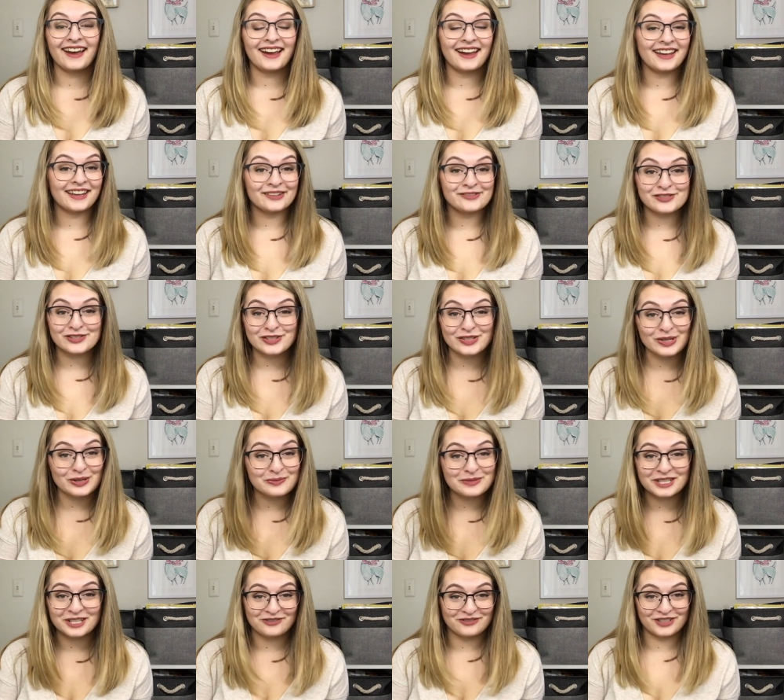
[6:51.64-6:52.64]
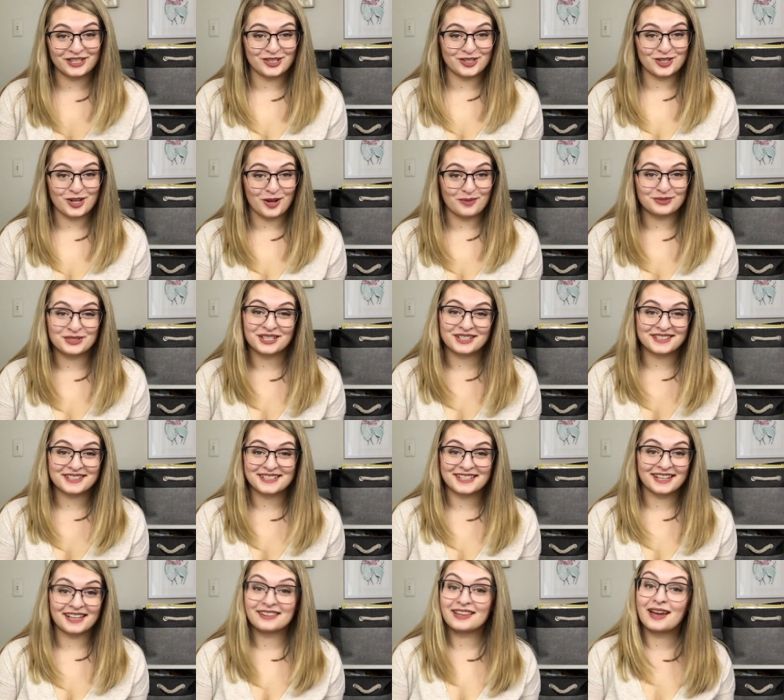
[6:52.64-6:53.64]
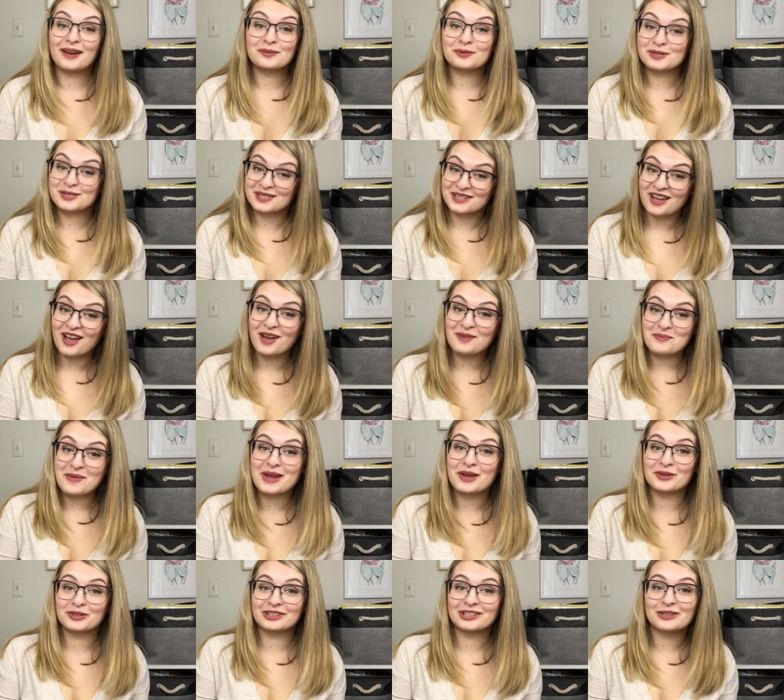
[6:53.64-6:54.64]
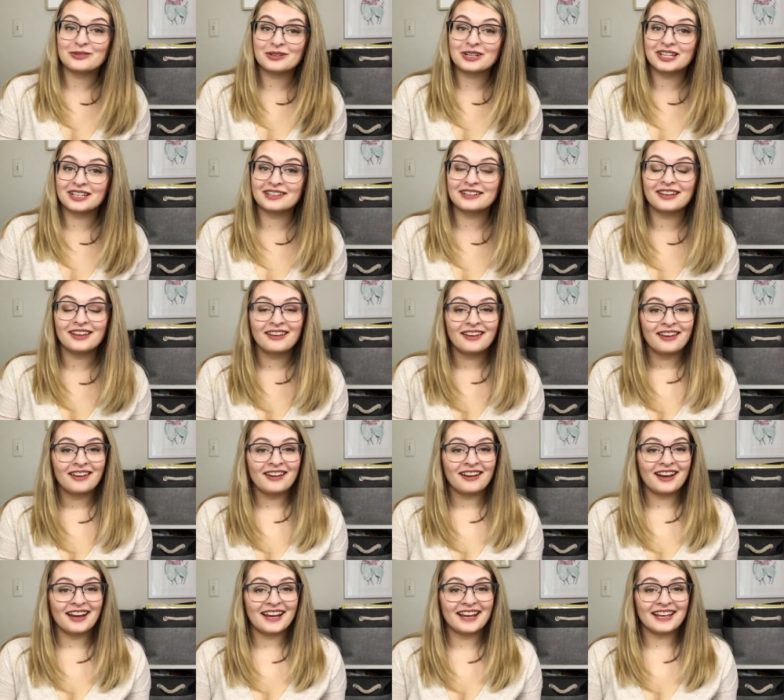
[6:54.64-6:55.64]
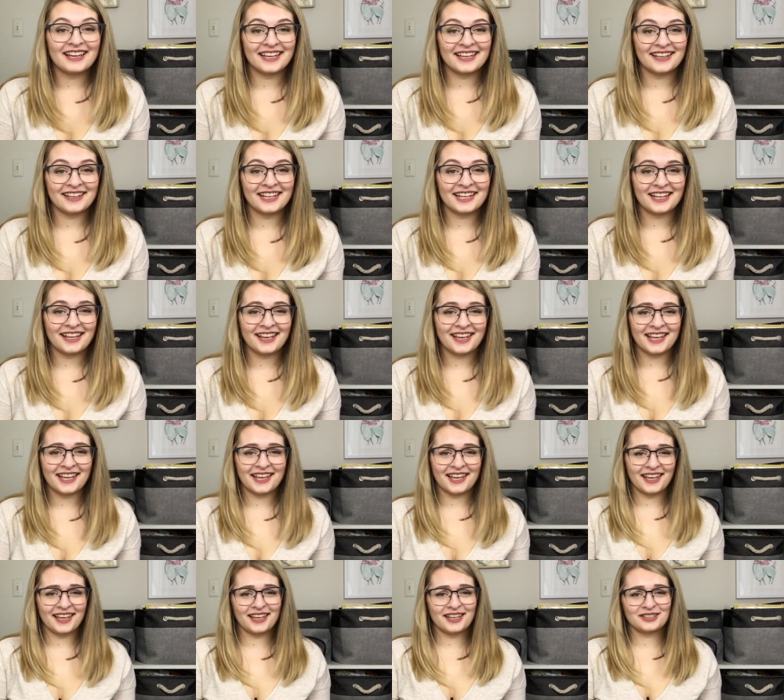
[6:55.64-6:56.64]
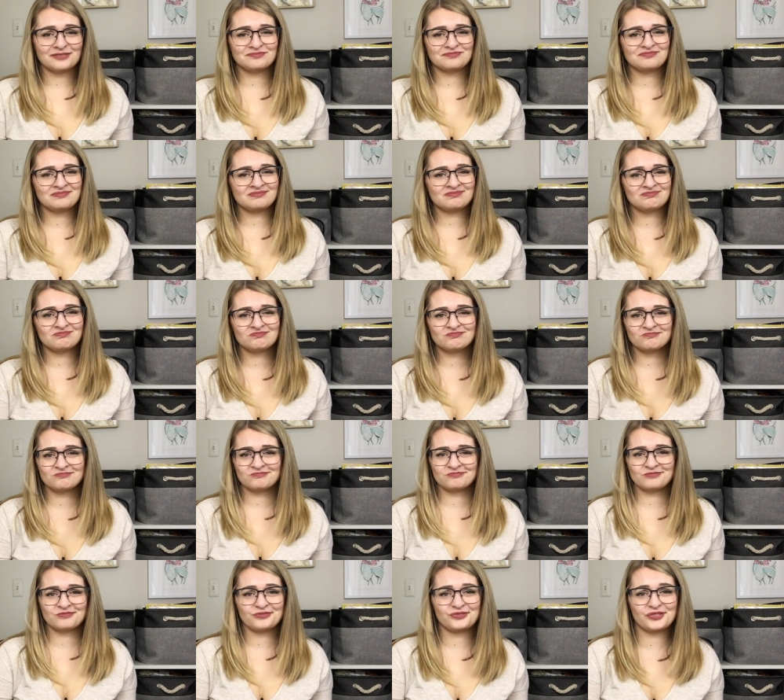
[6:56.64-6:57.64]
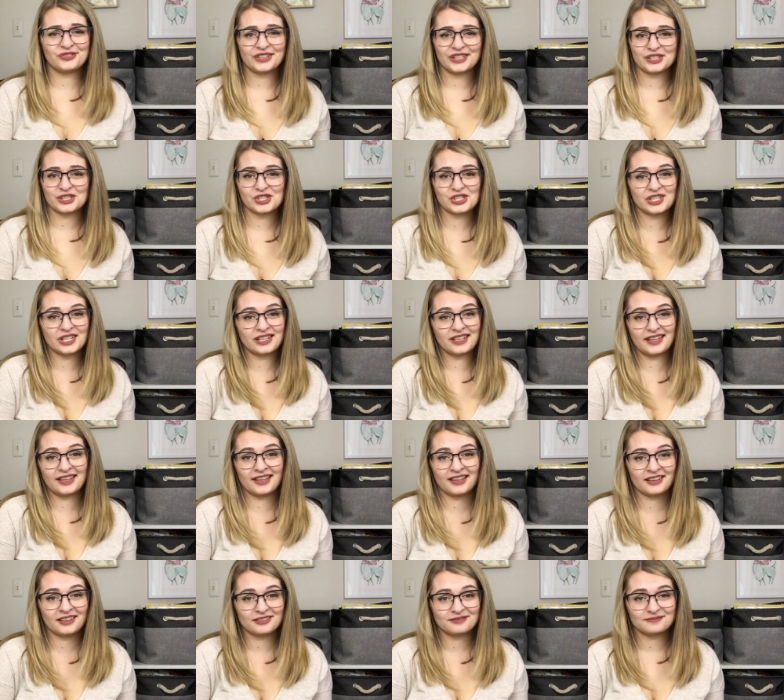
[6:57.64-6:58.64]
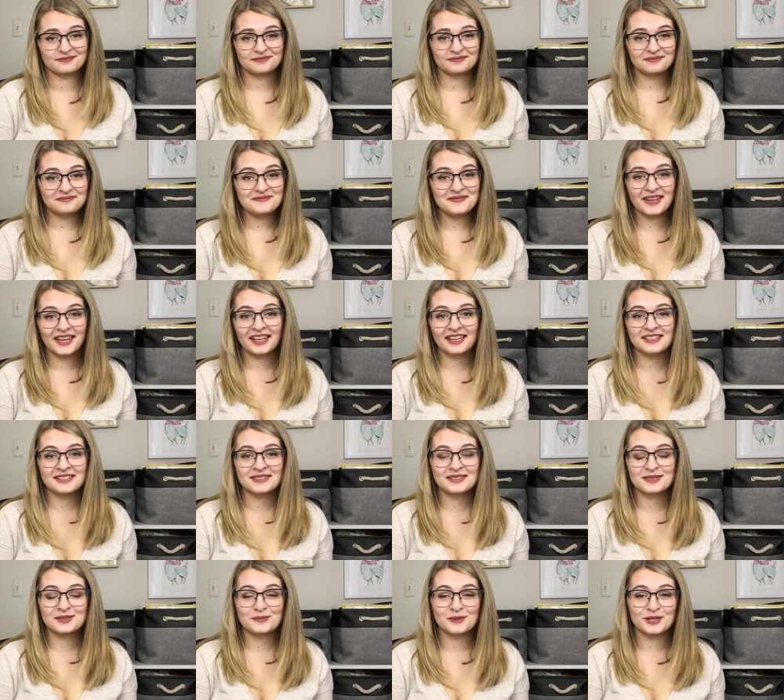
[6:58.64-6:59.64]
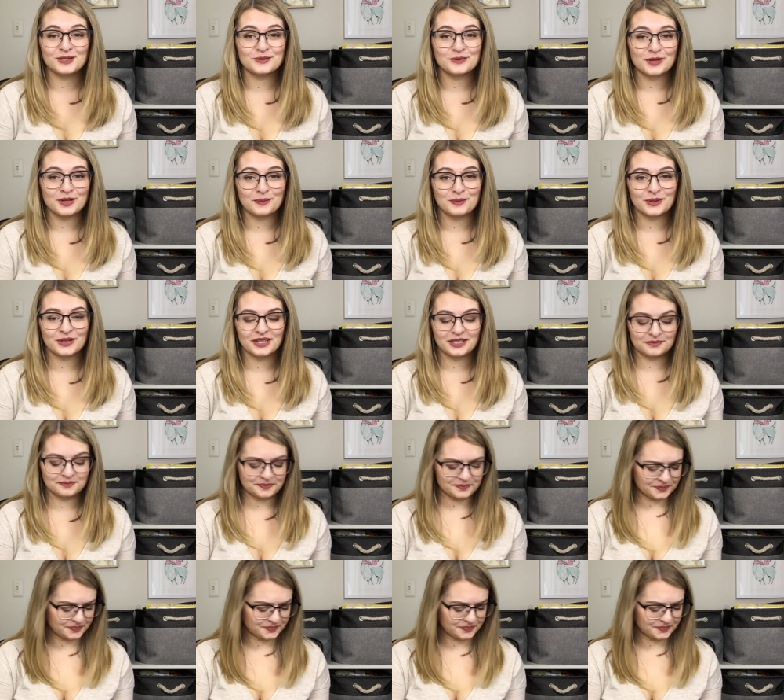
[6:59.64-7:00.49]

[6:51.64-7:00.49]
I have so many finished objects today. That was not my only one. I hit a finishing kick, I guess is the best way to put it.